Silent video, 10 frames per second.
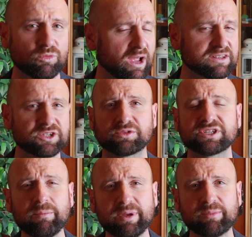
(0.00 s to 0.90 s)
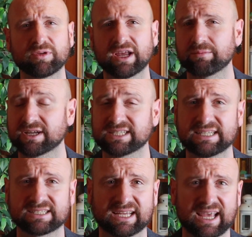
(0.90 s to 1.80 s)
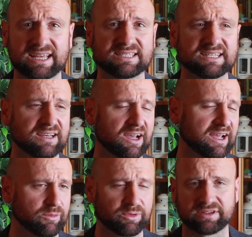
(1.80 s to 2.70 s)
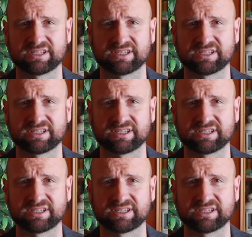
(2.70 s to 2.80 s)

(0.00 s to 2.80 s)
Right, so some people like Martinez and Kasner with